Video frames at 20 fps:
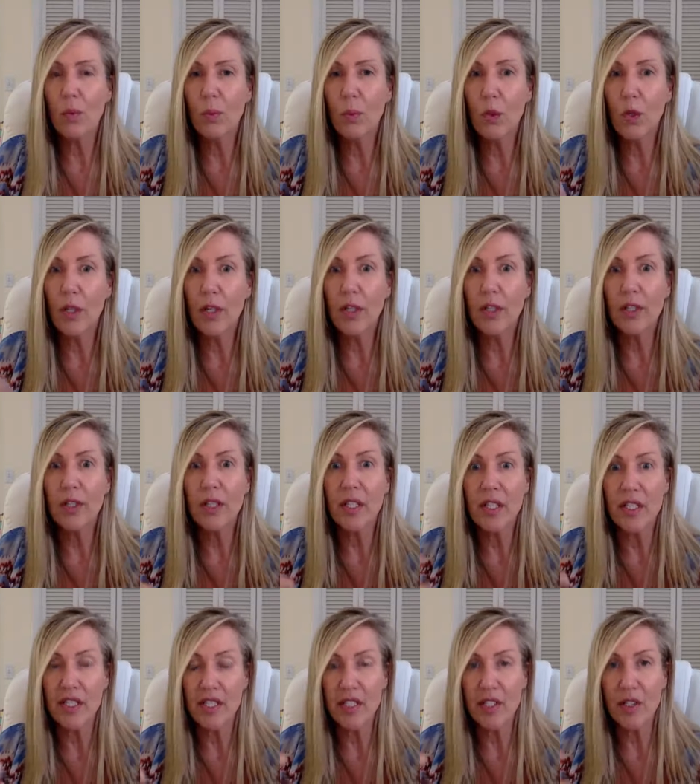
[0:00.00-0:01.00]
would
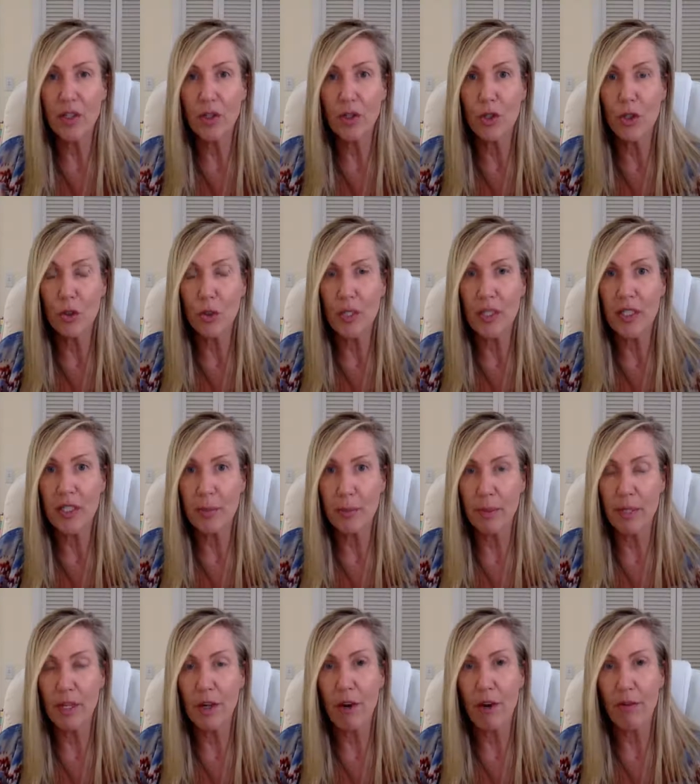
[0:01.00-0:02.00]
consider doing
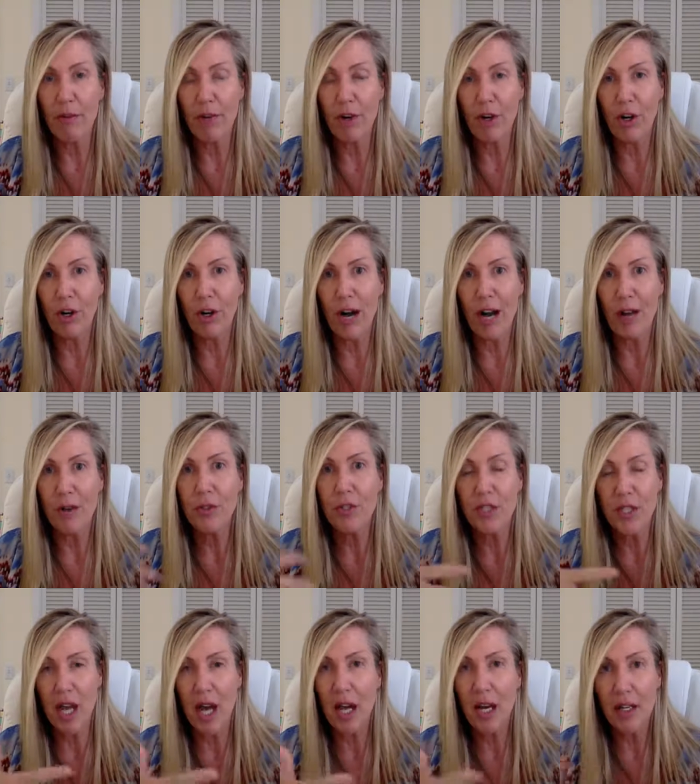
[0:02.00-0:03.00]
some PR for her
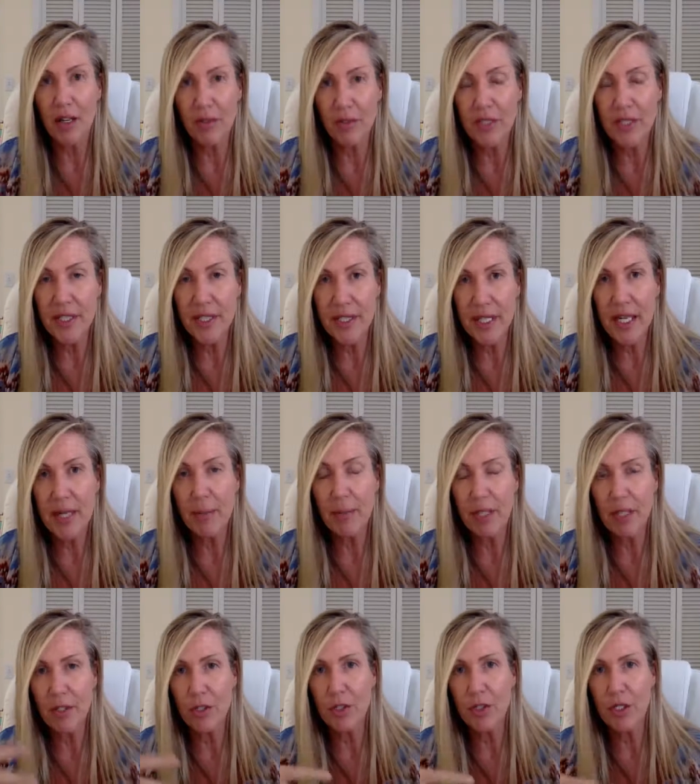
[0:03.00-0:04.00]
outside of the state
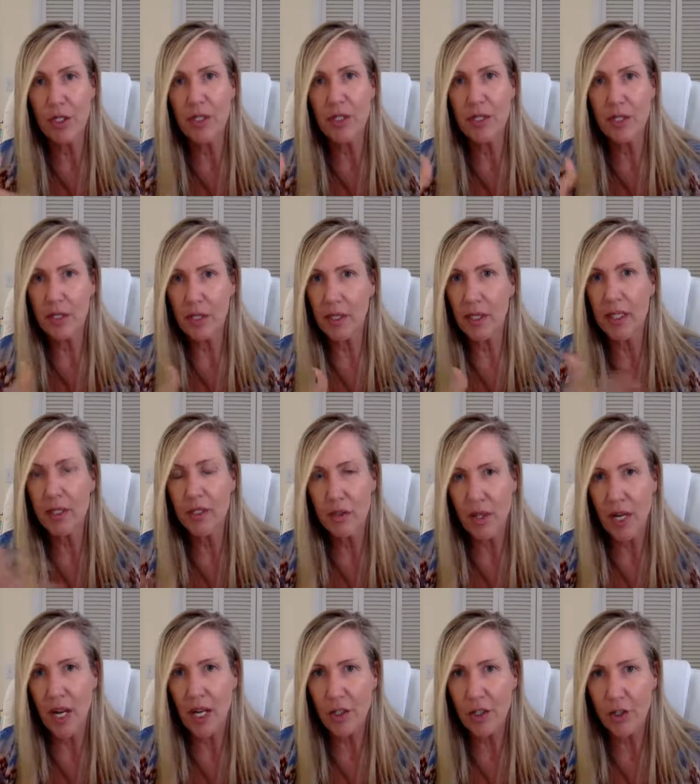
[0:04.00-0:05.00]
because she's an
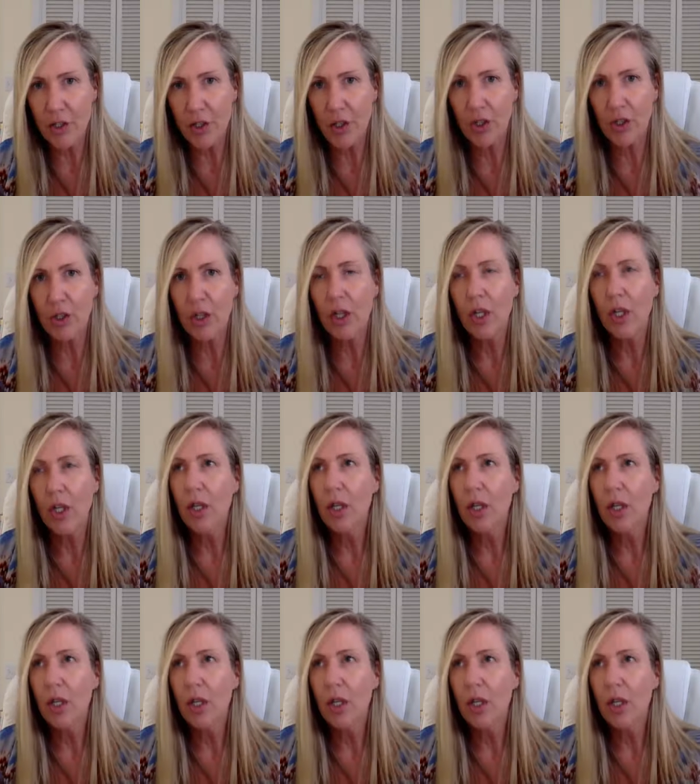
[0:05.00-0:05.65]
international,